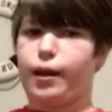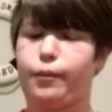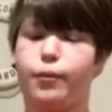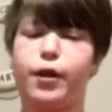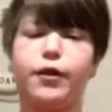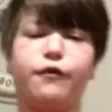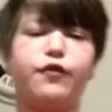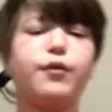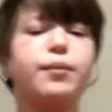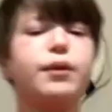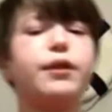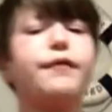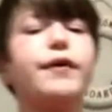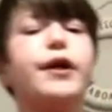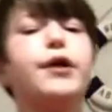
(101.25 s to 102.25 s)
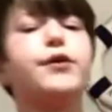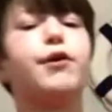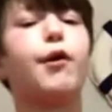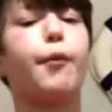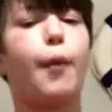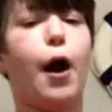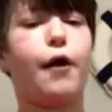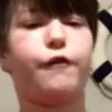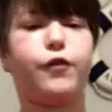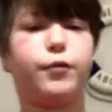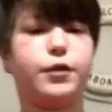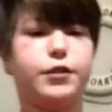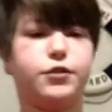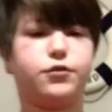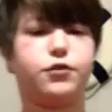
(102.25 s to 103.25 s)
Well, if you've been living under a rock for
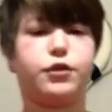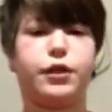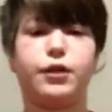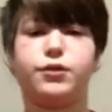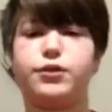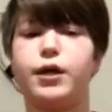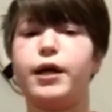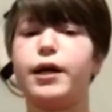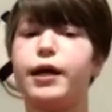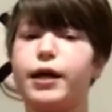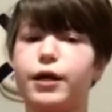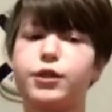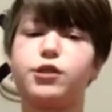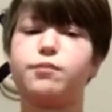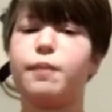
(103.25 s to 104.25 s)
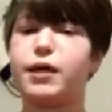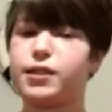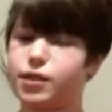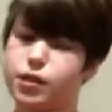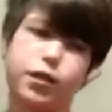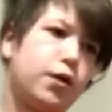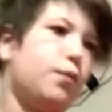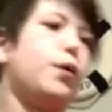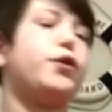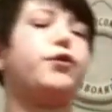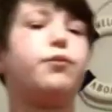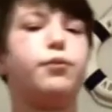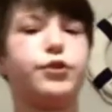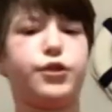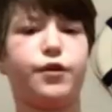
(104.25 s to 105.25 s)
100 years, here's basically what the
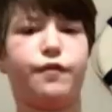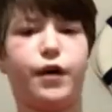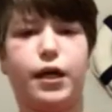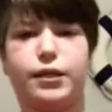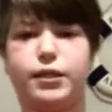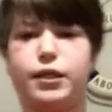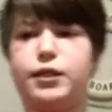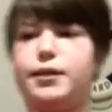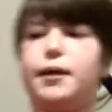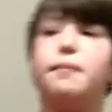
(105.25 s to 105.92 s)
Wizard of Oz is in